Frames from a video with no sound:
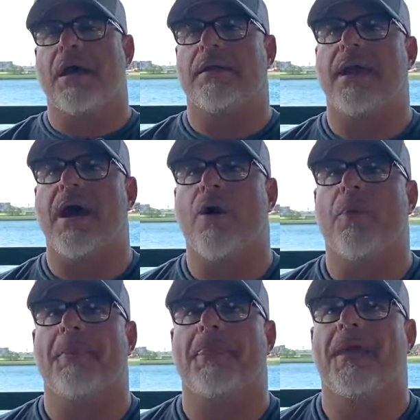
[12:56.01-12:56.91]
Now,
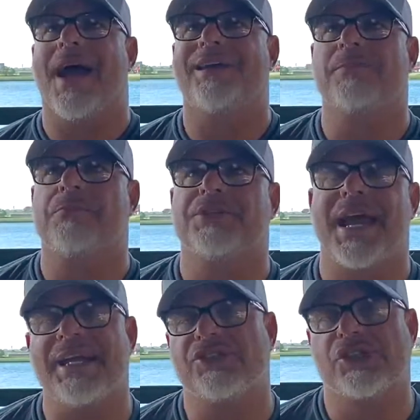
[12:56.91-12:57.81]
as it
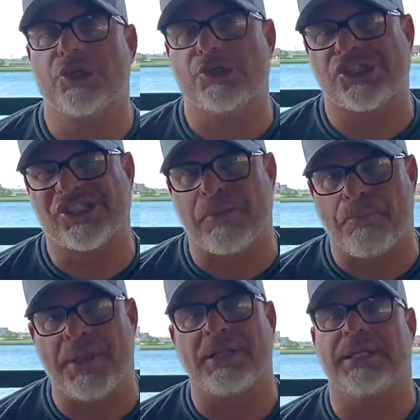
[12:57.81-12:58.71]
pertains to
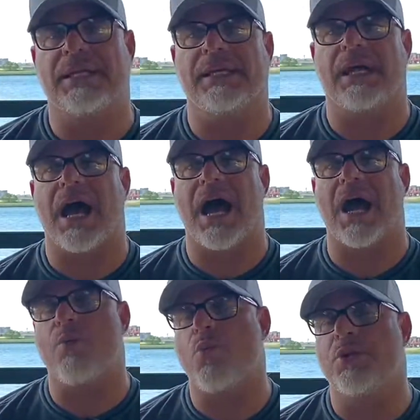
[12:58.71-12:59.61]
stability, I
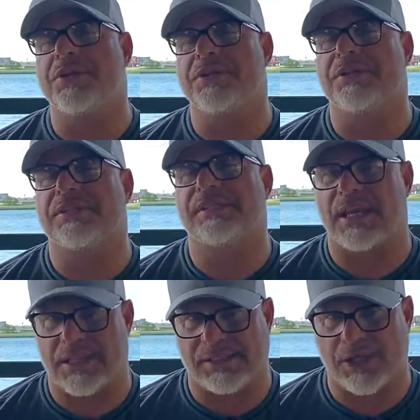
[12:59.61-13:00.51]
wouldn't
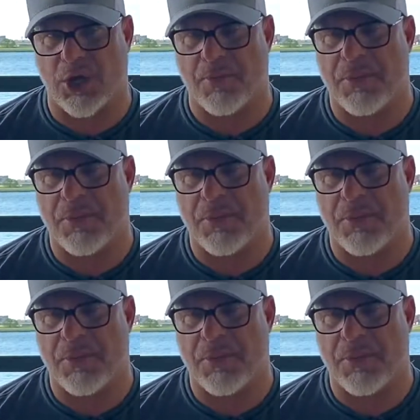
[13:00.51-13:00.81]
say so.